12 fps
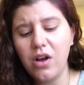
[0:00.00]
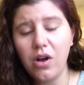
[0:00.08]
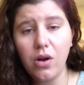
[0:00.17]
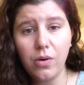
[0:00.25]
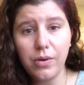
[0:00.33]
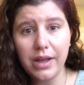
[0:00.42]

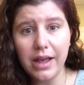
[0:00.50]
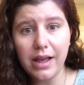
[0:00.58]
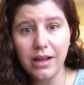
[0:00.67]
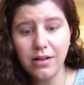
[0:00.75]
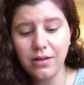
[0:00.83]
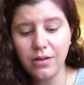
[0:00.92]
Oh,
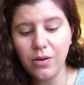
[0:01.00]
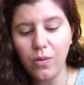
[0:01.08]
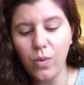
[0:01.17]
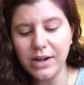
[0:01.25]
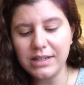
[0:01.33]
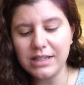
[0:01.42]
yeah?
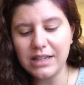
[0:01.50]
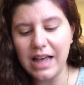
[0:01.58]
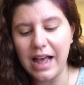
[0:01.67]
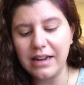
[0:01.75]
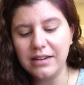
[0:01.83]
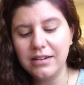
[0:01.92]
What's
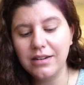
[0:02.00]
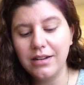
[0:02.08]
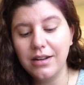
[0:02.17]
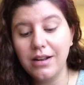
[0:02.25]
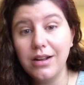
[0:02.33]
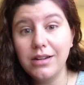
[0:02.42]
that?
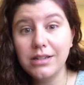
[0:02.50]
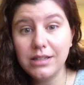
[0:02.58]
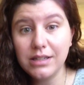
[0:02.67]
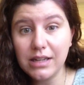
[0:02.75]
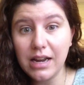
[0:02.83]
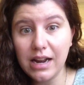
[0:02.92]

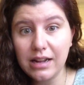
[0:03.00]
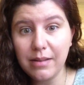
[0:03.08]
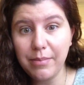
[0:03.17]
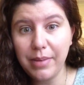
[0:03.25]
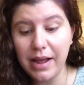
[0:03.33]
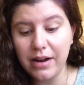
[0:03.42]
Sitting in
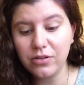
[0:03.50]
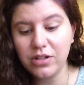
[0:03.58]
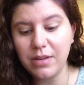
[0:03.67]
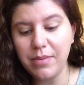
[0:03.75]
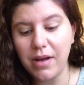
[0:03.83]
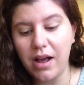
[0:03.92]
the
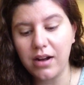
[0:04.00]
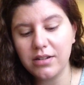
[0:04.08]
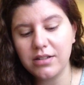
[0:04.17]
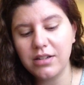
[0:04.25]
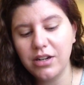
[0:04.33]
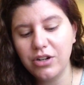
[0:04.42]
penalty
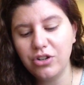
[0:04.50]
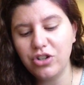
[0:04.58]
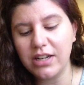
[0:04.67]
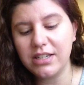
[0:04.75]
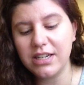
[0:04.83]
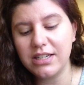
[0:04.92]
box,
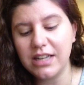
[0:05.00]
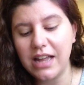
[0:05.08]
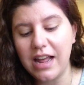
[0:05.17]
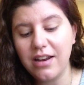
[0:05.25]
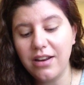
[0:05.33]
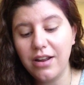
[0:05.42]
Jessie
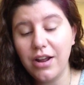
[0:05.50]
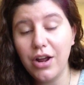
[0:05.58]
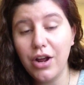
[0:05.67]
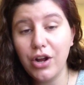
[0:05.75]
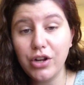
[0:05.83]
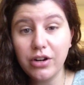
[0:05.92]
said.
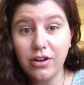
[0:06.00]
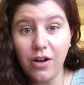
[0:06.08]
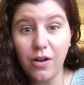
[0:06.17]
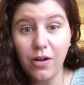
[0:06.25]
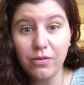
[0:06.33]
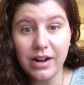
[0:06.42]
You're
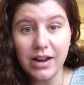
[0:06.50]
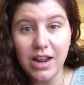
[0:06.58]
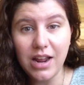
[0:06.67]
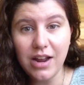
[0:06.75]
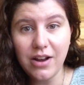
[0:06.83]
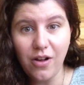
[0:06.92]

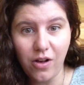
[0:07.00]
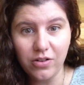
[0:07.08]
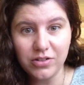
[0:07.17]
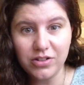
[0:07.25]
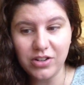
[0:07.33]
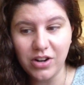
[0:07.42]
already an
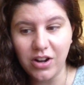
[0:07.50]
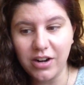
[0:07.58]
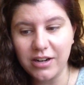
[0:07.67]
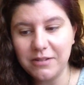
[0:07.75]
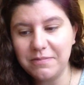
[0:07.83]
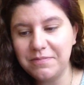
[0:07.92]

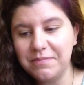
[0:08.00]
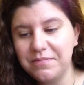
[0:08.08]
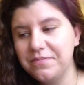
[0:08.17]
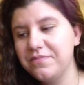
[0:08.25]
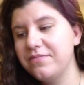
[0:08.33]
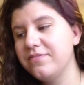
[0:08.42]
all-star.
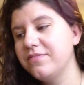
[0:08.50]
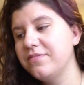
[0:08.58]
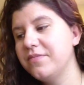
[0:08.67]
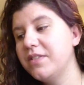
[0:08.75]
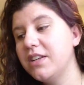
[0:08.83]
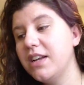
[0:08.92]

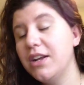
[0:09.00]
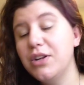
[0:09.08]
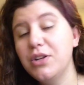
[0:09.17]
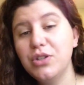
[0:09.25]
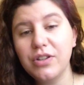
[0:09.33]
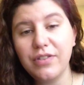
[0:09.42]

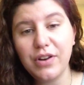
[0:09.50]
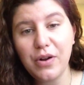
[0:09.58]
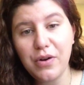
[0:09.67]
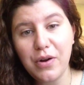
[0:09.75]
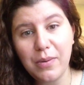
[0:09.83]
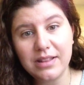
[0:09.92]
So if you
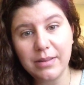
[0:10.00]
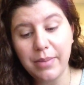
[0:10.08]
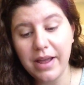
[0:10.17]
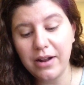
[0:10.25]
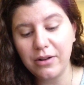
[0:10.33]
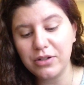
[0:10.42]
don't know what the
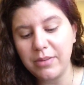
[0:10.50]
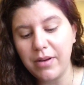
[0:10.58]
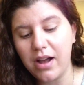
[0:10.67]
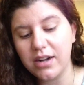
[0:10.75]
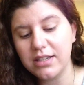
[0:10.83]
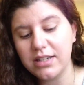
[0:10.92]
penalty
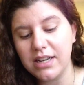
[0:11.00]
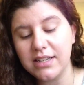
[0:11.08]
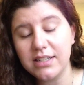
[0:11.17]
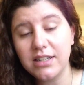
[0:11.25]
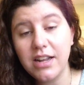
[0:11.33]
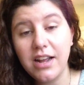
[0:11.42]
box
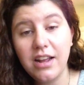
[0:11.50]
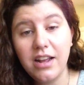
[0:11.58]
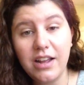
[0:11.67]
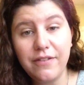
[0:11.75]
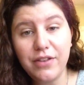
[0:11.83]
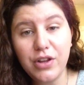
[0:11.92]
is,
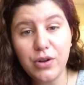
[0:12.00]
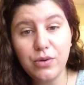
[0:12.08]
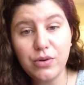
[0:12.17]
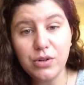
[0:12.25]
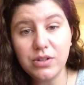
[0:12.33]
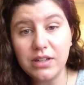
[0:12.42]
if you
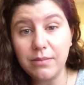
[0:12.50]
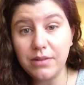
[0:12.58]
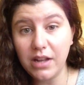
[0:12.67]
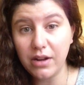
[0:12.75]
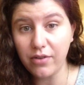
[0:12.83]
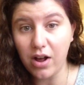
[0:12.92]
do
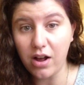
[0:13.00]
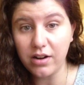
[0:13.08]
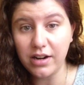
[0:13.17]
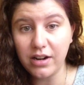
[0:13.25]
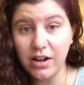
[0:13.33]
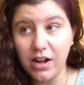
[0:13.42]
something
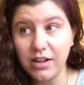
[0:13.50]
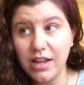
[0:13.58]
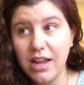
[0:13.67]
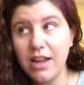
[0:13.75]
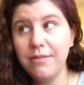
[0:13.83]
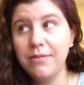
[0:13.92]
wrong in
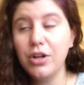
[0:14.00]
hockey,